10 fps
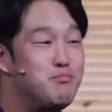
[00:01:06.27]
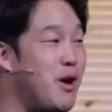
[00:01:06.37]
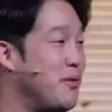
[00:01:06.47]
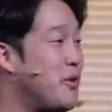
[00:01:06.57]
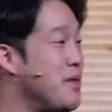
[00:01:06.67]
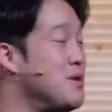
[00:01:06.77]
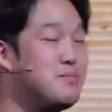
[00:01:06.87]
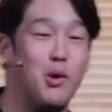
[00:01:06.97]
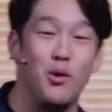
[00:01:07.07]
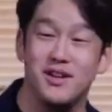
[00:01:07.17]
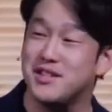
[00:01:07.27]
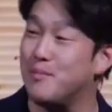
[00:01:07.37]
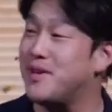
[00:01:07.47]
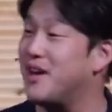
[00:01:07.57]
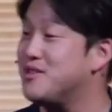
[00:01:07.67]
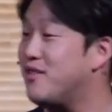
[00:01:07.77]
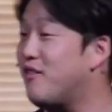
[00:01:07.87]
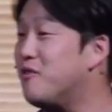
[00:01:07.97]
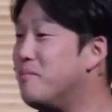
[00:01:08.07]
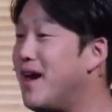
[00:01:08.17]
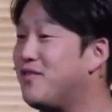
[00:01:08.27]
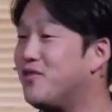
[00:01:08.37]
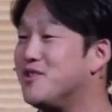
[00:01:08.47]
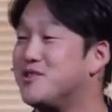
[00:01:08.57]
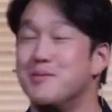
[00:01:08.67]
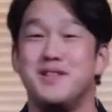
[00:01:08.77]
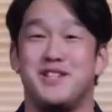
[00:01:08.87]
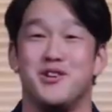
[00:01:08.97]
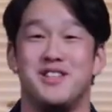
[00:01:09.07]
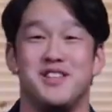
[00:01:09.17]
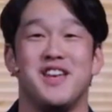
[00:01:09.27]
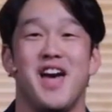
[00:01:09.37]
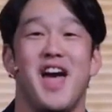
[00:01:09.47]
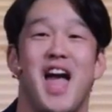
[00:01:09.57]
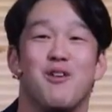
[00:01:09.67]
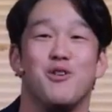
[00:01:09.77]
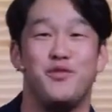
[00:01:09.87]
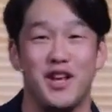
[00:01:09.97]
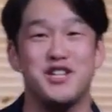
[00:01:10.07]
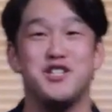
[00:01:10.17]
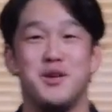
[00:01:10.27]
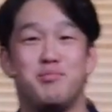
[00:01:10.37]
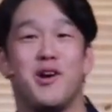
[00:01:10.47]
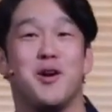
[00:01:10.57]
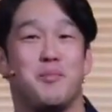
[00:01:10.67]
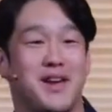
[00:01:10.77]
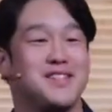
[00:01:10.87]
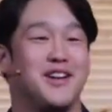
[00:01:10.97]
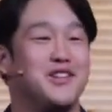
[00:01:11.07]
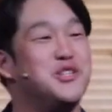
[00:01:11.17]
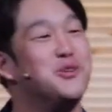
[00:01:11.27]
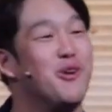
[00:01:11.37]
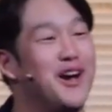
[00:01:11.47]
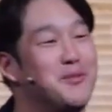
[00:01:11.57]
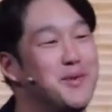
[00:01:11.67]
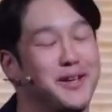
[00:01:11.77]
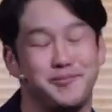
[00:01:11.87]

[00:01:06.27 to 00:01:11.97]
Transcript: probably one of the most boring subtitles I've ever made for a sermon series is a reflection and prayer based on Deuteronomy.